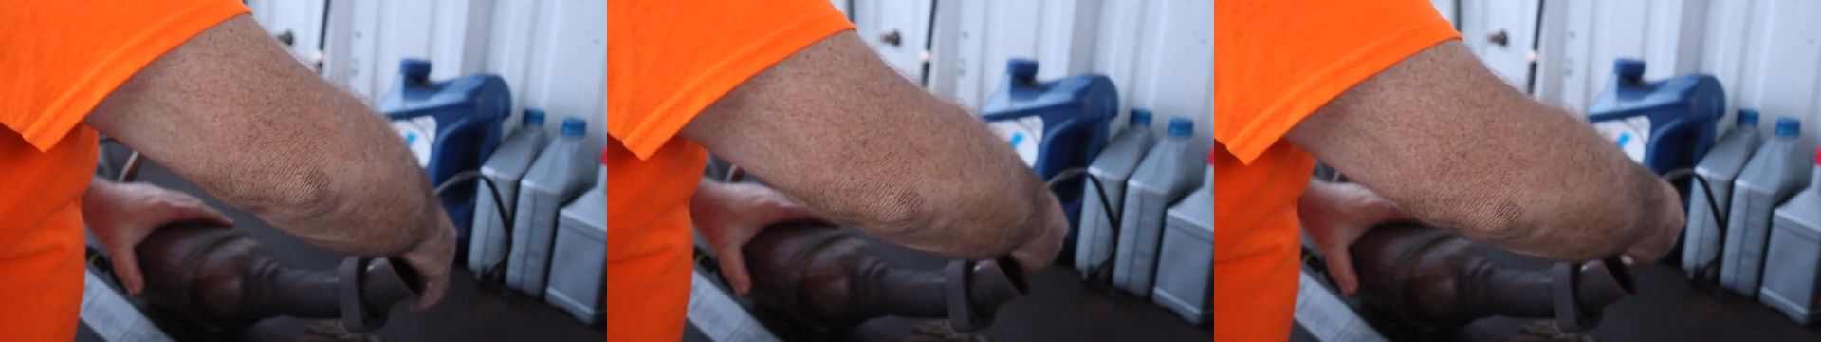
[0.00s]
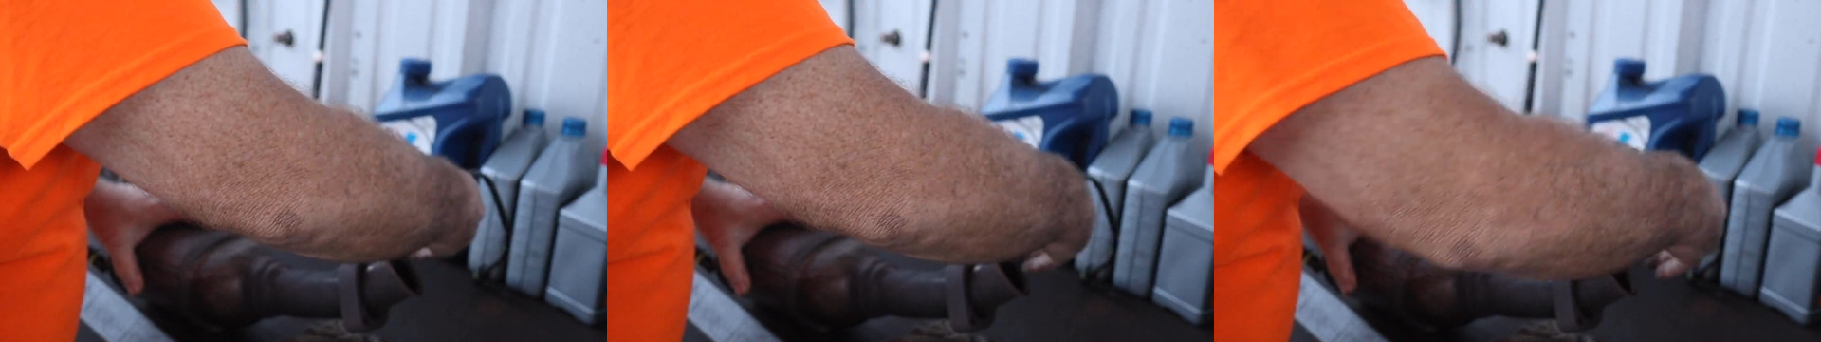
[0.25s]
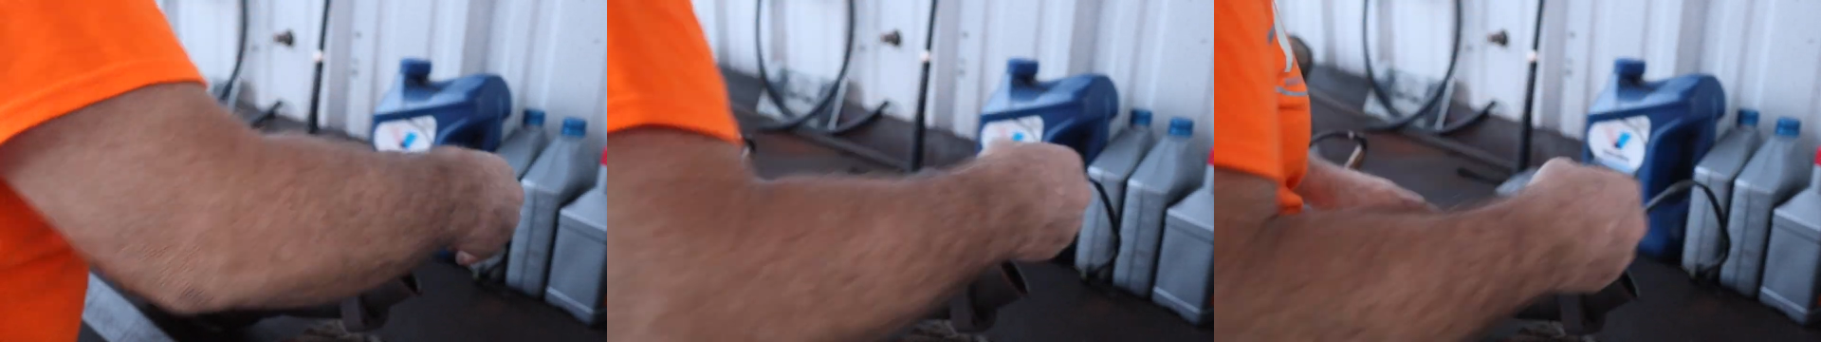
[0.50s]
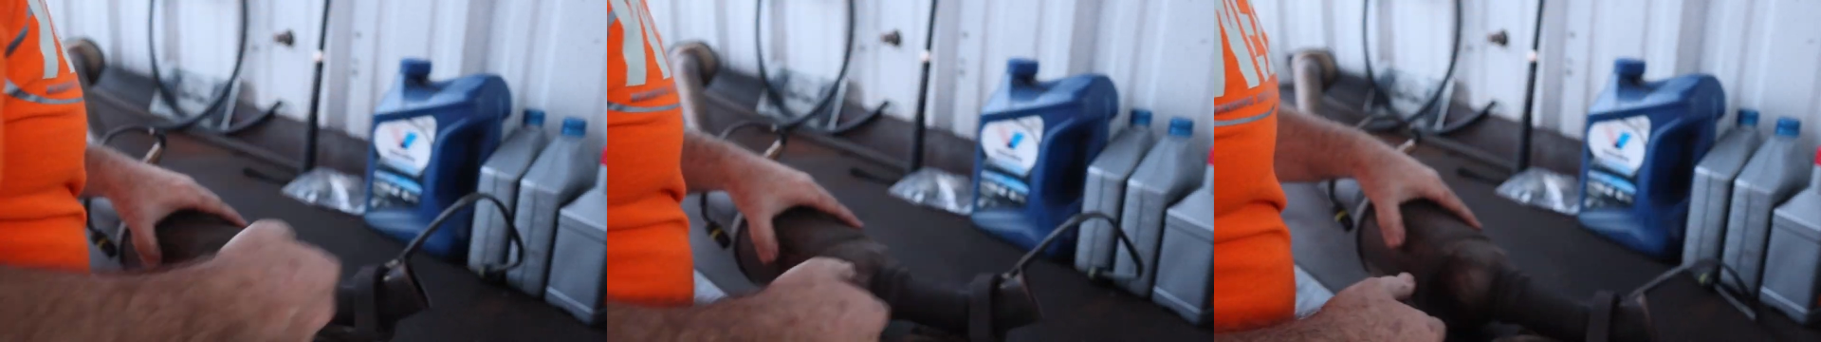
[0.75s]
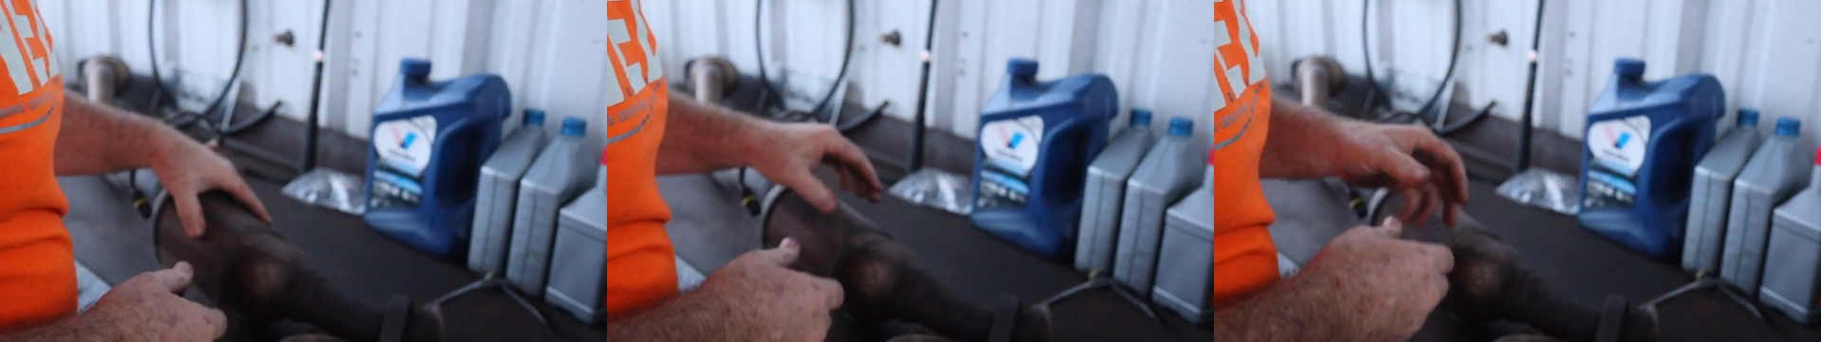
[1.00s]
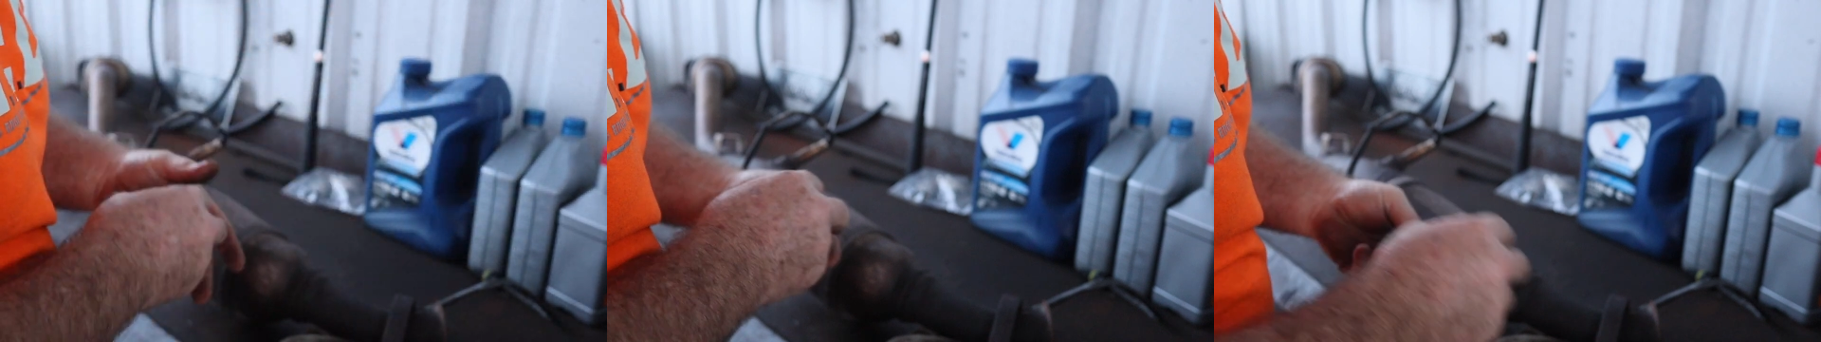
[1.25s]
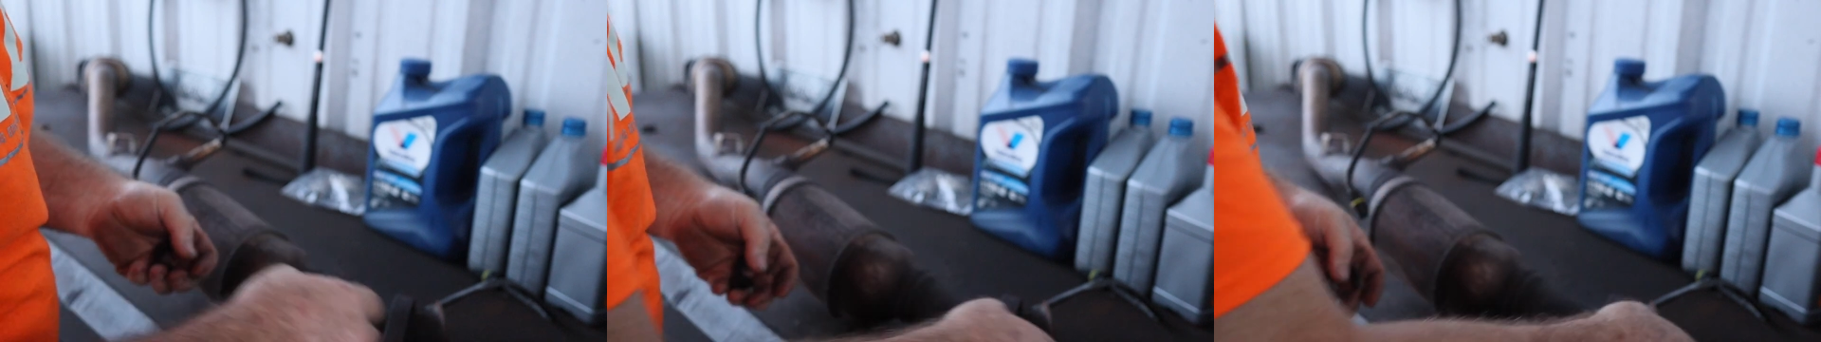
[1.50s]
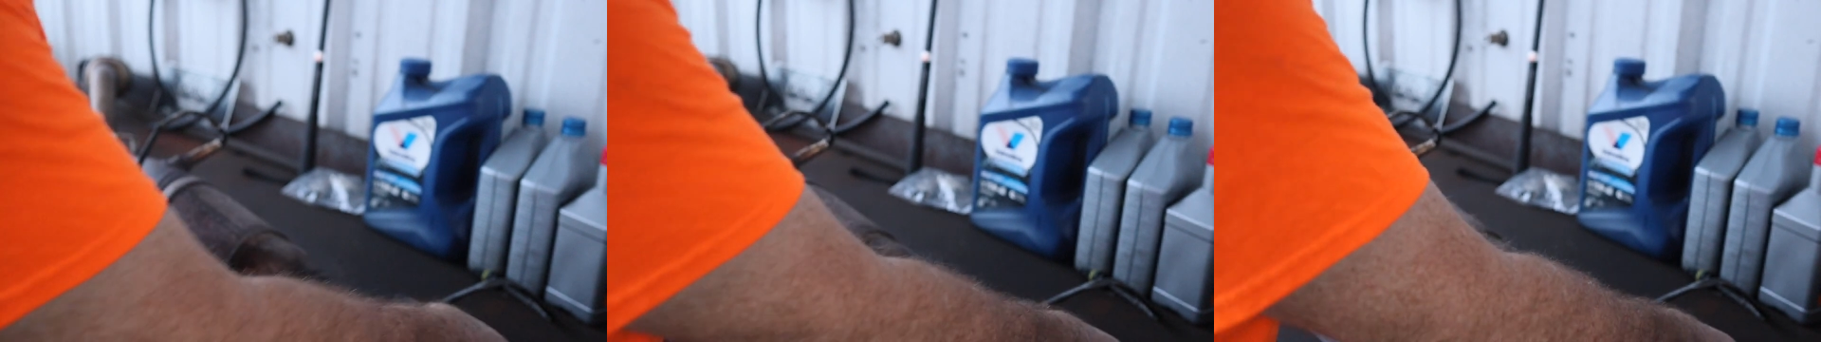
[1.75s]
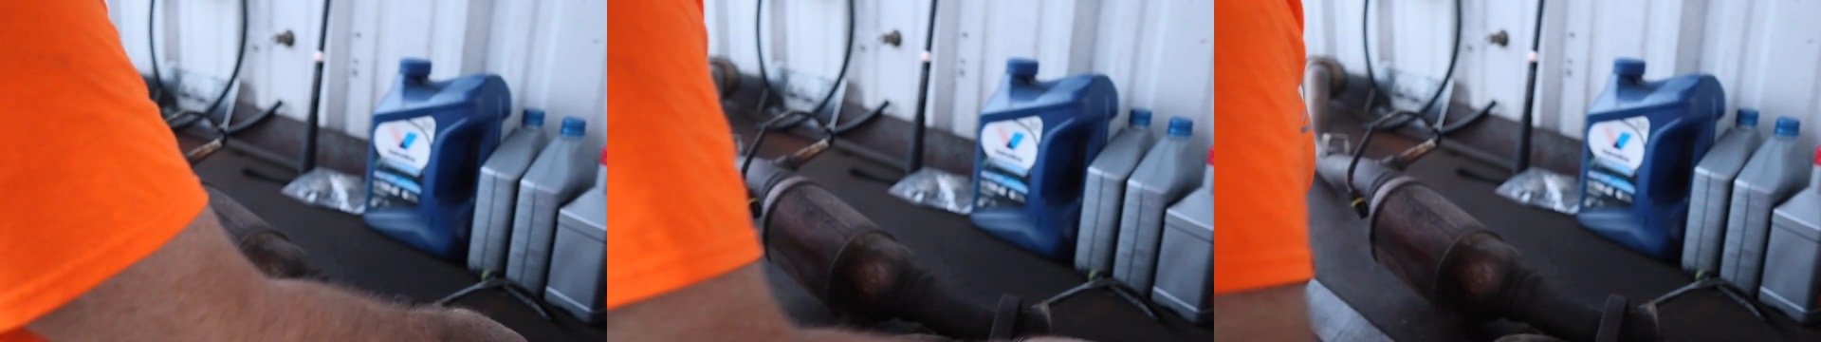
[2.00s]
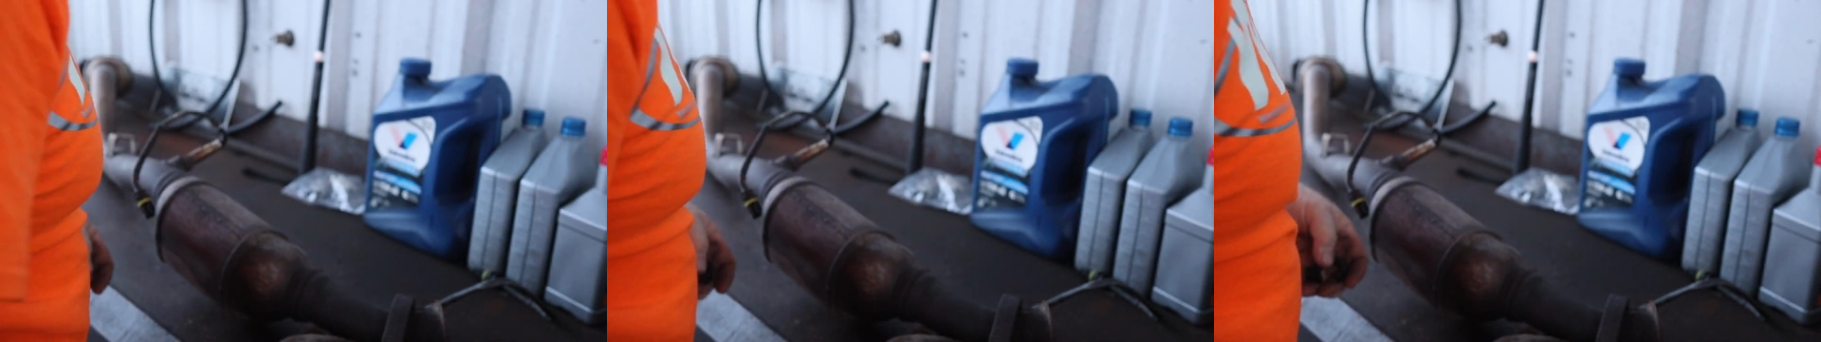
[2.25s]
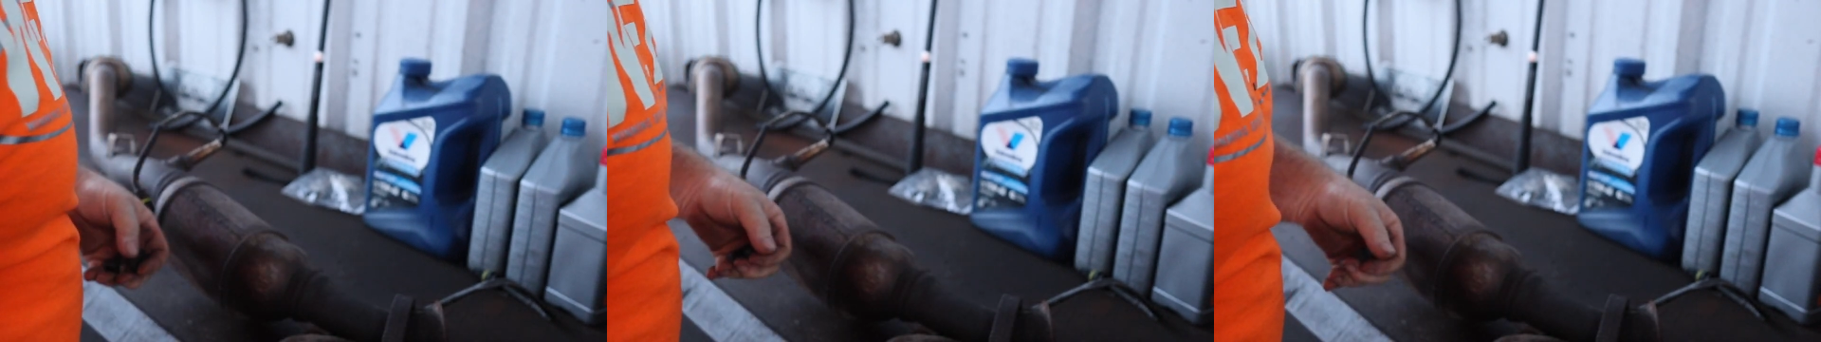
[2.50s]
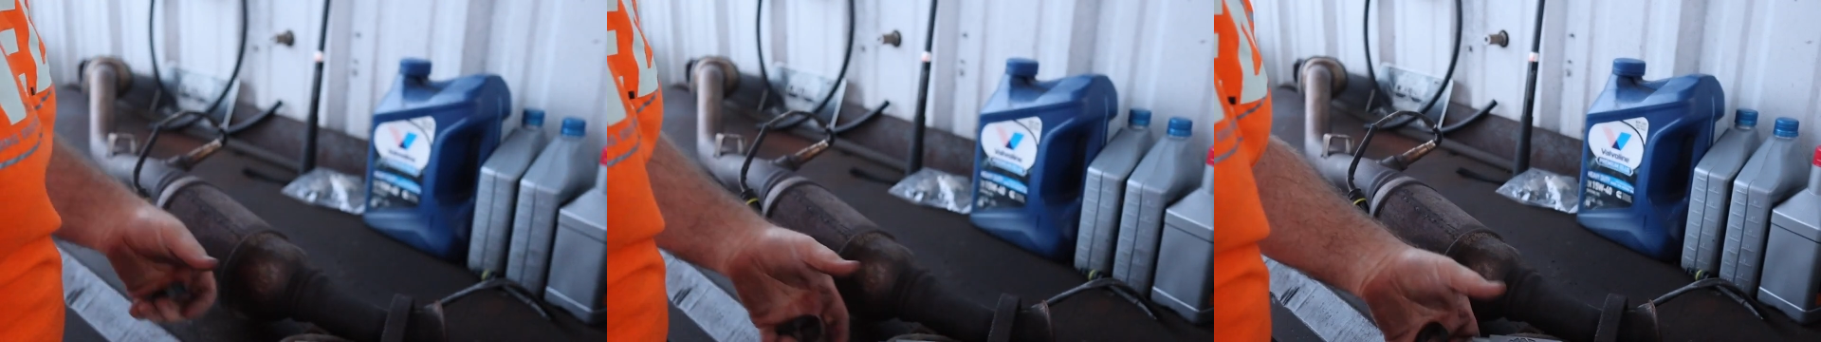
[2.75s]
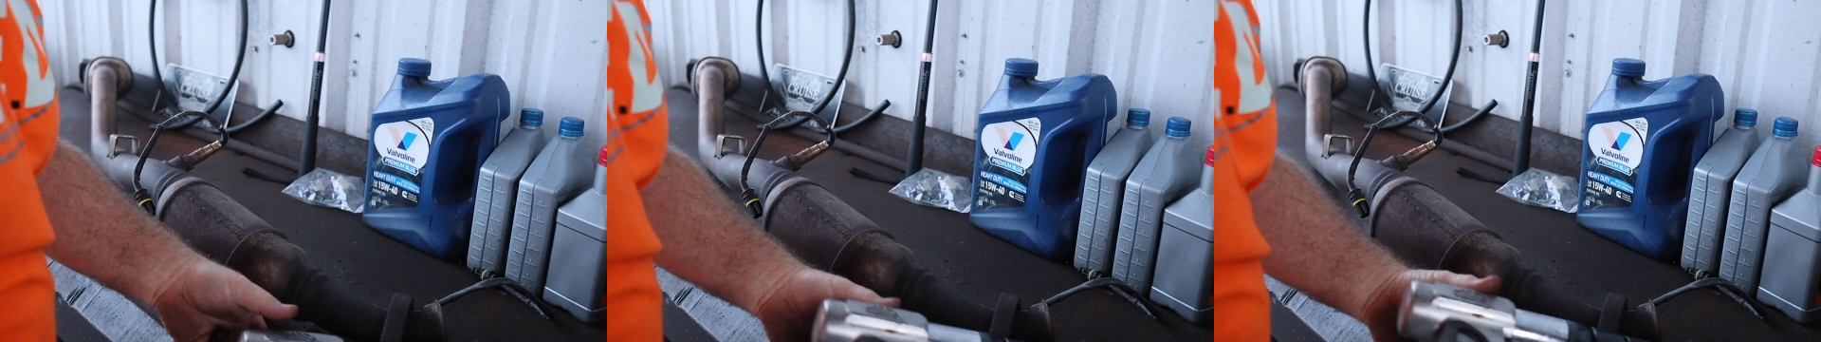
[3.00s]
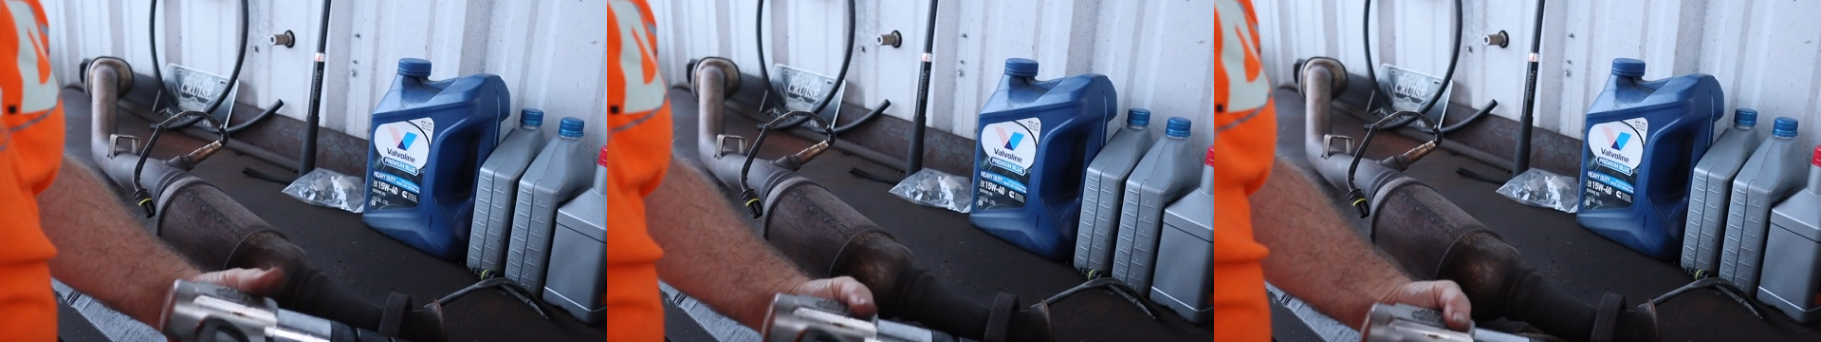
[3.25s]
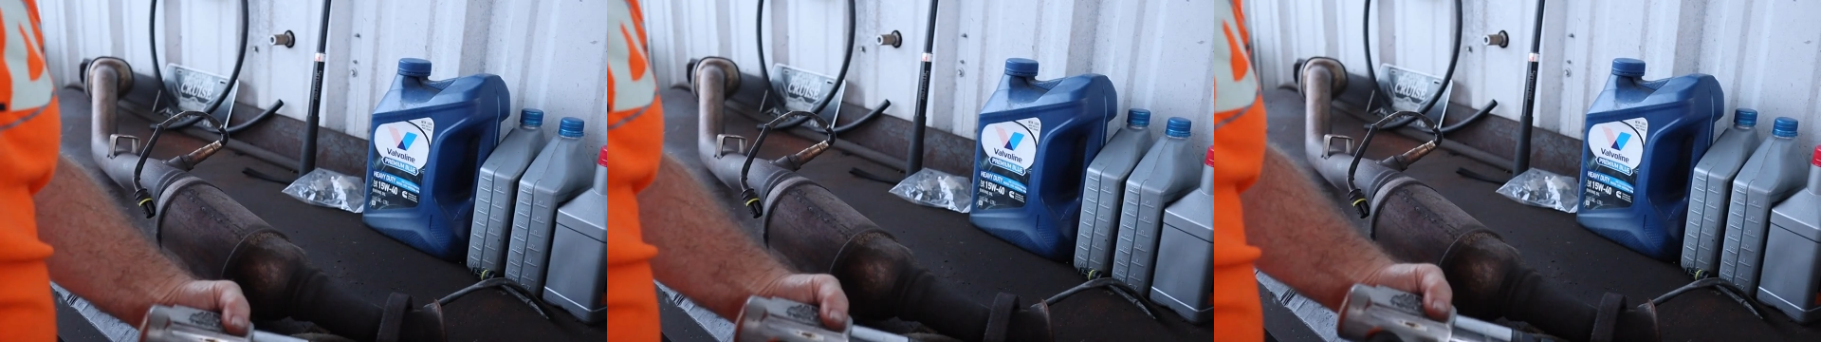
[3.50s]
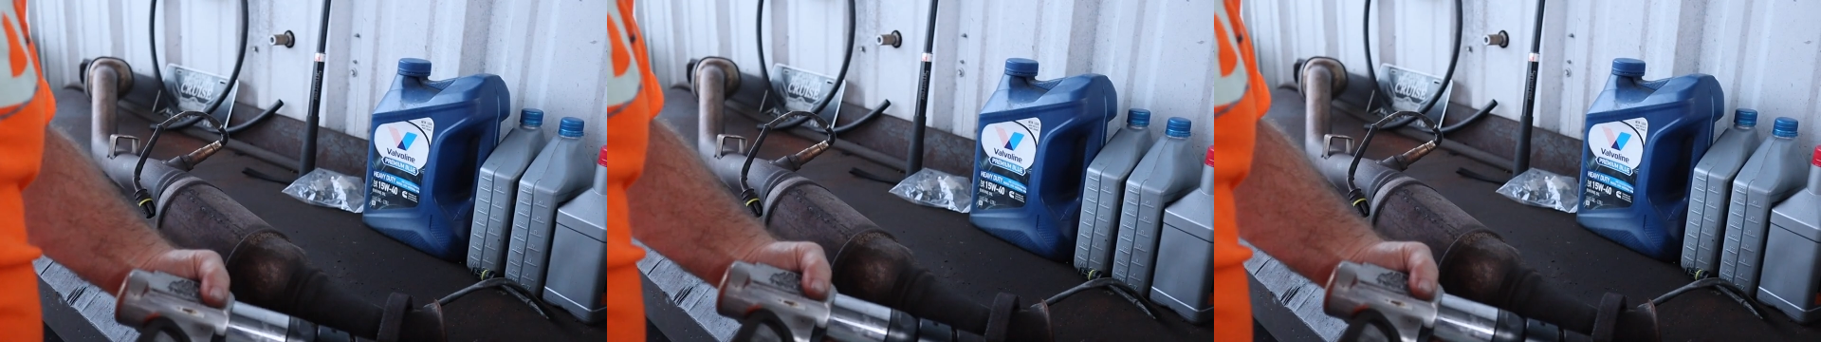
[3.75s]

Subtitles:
(no speaker visible)